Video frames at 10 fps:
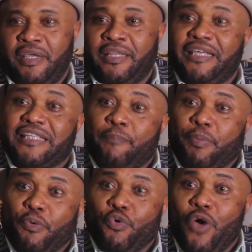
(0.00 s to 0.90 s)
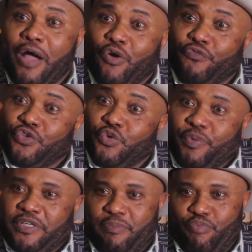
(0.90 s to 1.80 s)
These are people who are confused with
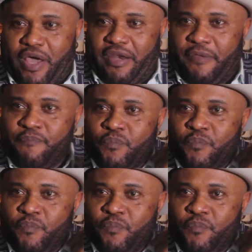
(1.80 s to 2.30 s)
President Buhari.